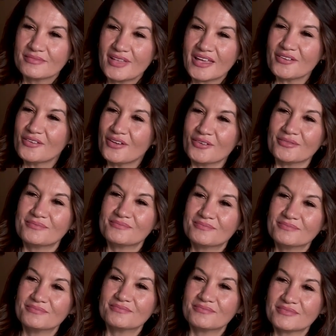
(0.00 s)
I don't know.
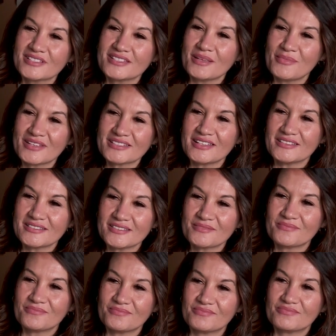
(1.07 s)
Does that make sense?
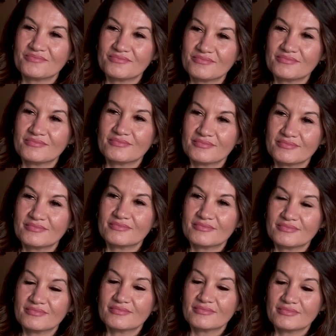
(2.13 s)
It makes perfect
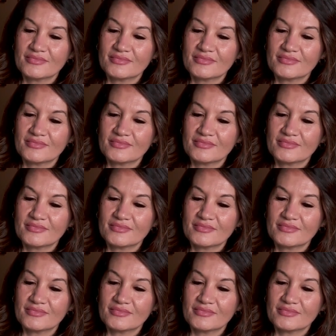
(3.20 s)
sense.